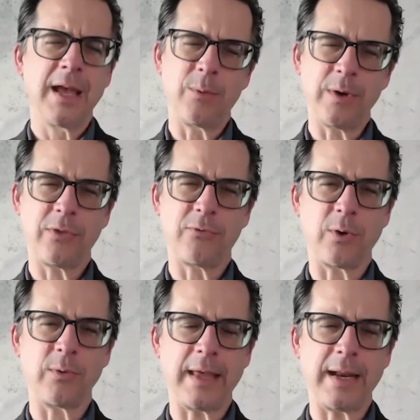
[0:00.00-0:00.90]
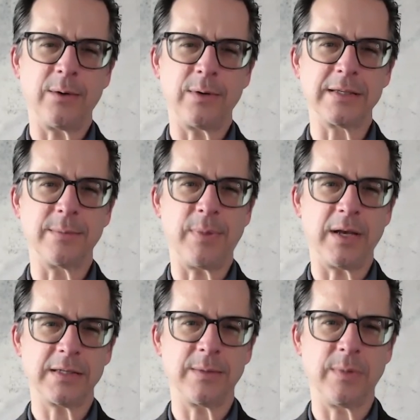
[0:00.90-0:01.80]
I want to throw that out as a
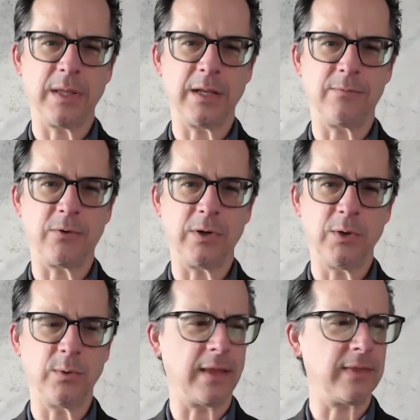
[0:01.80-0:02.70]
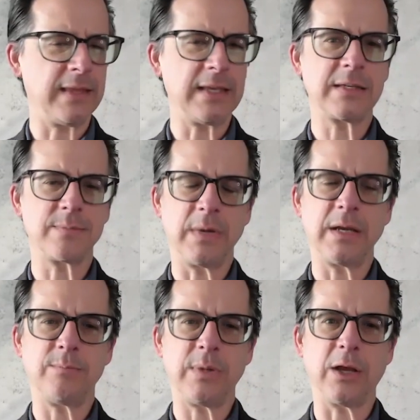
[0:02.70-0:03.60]
possibility for you that this
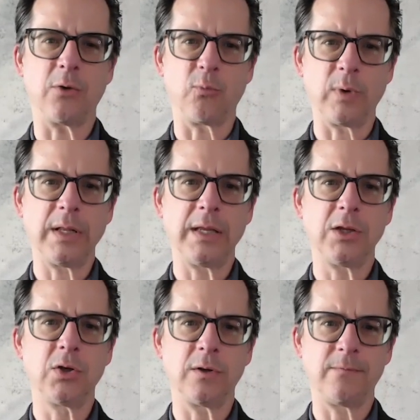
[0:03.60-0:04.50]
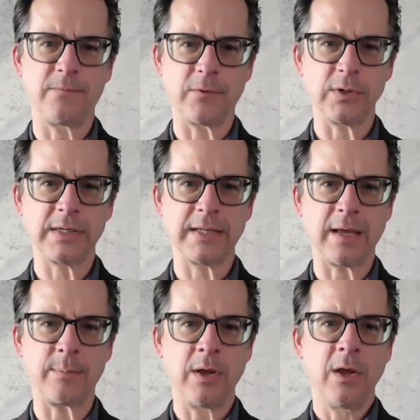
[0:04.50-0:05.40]
might be a really good first
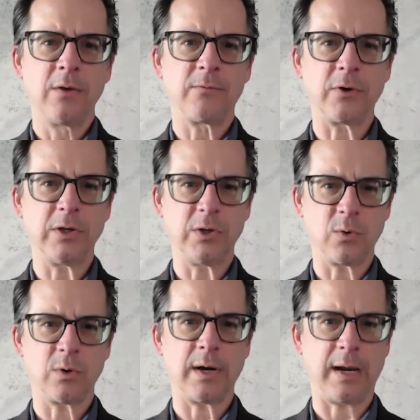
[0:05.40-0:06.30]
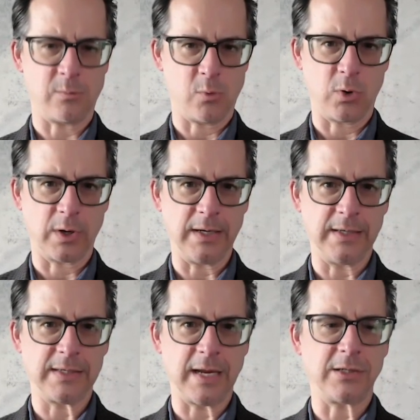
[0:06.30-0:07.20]
step for your
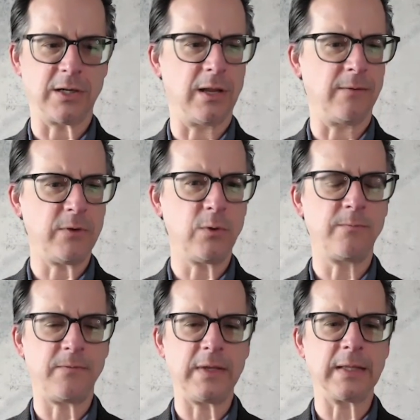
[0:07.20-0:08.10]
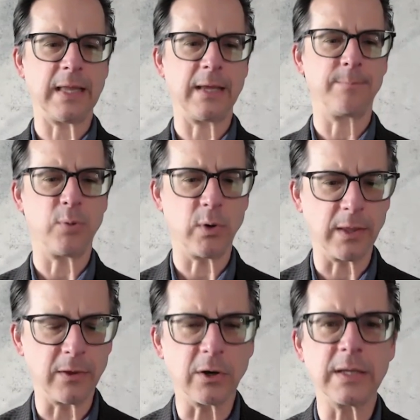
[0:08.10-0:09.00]
organization. If you feel like,
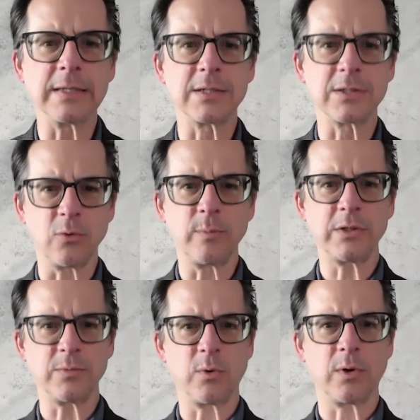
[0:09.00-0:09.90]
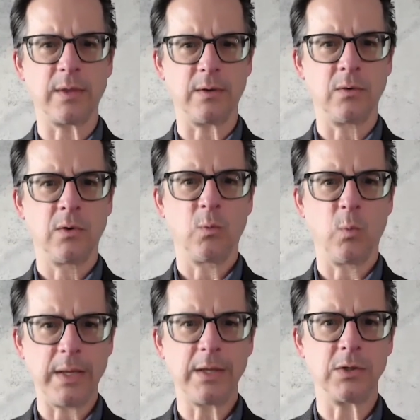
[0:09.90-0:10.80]
boy, there is so much more that
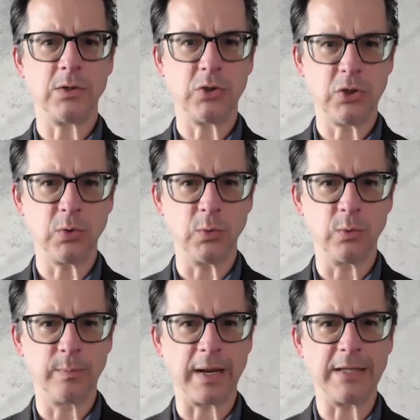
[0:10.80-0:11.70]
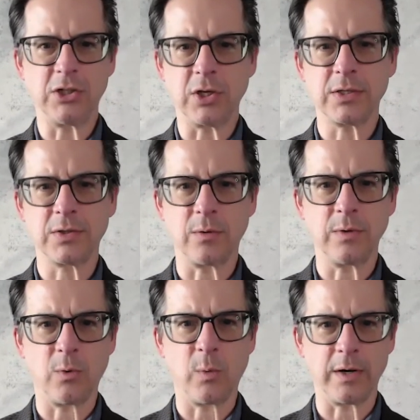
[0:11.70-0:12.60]
we can do, but I just don't
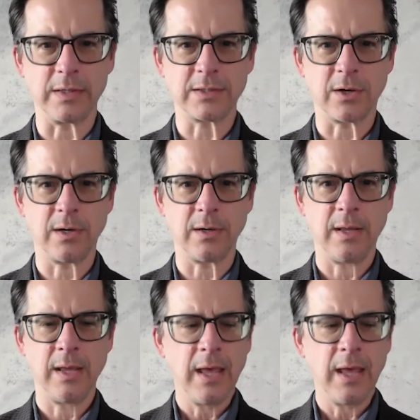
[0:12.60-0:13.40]
know where to start,